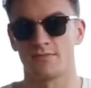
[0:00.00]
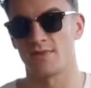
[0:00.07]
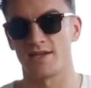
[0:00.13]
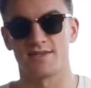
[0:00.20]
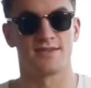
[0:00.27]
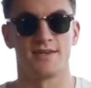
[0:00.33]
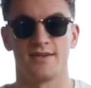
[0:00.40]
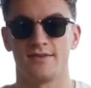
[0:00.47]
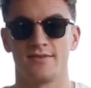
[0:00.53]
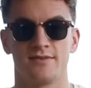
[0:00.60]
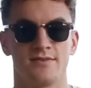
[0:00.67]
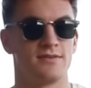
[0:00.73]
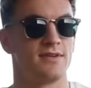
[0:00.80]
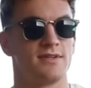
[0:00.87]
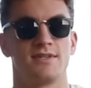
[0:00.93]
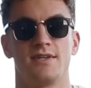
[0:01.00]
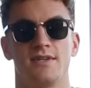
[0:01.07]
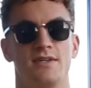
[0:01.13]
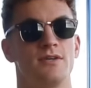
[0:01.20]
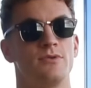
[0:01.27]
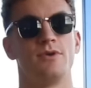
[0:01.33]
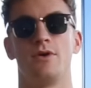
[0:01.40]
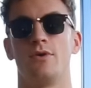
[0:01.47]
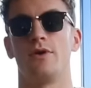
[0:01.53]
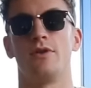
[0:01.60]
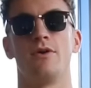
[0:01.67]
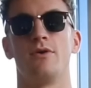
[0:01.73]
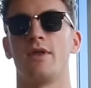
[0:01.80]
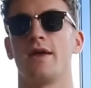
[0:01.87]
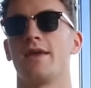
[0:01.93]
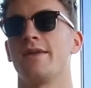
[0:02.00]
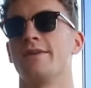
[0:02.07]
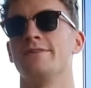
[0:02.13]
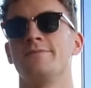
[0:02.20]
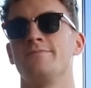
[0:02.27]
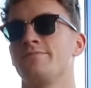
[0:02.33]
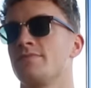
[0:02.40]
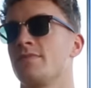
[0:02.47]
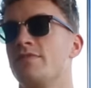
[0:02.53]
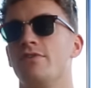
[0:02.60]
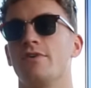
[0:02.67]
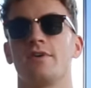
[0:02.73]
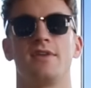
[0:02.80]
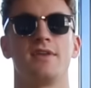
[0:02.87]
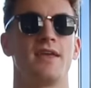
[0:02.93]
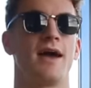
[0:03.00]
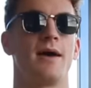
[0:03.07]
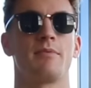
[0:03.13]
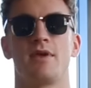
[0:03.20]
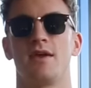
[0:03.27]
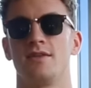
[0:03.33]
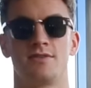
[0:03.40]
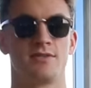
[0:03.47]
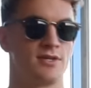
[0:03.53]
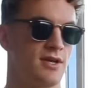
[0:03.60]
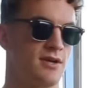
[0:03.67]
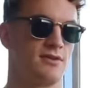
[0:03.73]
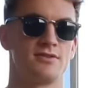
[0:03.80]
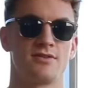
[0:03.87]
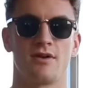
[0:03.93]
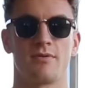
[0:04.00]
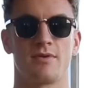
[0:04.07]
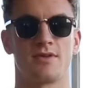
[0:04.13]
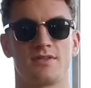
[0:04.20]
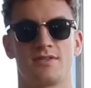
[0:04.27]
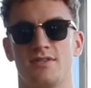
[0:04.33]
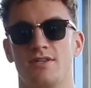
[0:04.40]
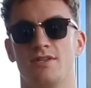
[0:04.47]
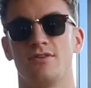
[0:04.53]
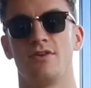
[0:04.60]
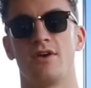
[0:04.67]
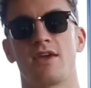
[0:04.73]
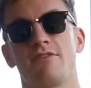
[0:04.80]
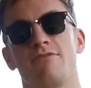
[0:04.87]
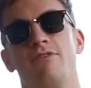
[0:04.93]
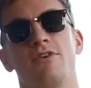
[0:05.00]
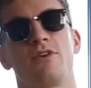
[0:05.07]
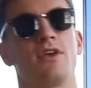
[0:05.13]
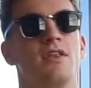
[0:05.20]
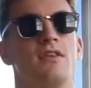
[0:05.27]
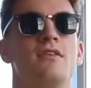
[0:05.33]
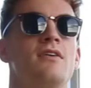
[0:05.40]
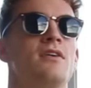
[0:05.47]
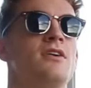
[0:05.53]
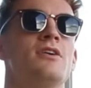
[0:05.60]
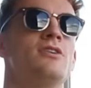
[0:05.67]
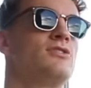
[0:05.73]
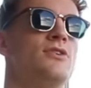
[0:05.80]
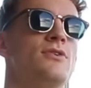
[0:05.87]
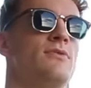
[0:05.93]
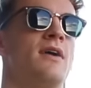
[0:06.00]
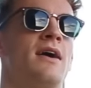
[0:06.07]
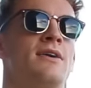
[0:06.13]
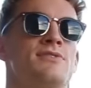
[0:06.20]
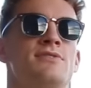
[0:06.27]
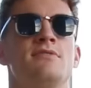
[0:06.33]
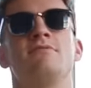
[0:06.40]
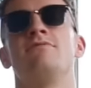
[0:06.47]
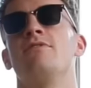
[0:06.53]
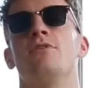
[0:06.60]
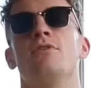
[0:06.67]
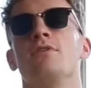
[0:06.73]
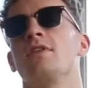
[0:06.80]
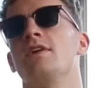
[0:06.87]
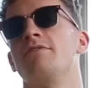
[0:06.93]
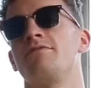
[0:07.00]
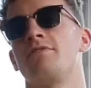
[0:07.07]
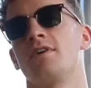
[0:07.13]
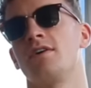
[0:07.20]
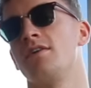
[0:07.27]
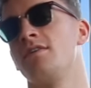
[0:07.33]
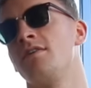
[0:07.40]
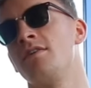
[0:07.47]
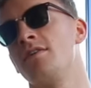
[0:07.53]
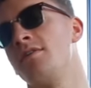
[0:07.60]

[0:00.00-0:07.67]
That's it. We don't want no like fucking Gap Kids shit on top, because you look like a fucking 2004 lifter.